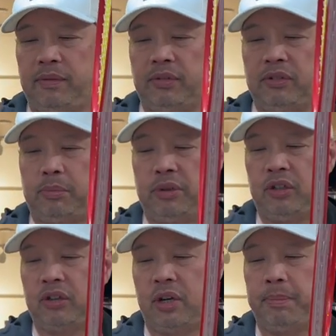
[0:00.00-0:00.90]
it was a
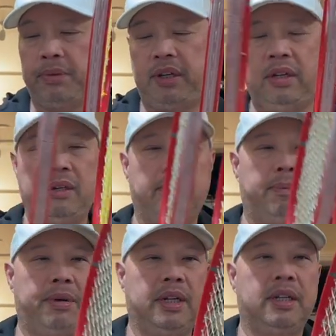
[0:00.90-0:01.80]
British company,
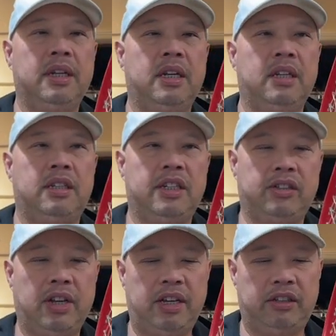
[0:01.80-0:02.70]
but these
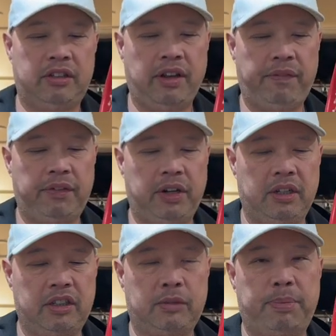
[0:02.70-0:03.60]
guys
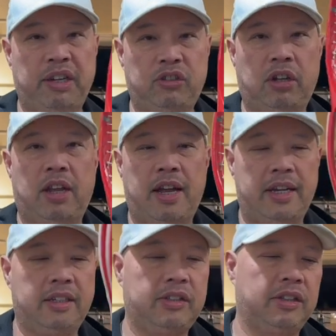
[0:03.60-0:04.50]
definitely
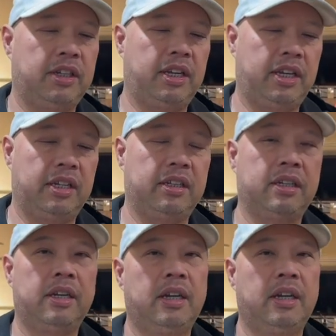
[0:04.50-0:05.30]
specialize in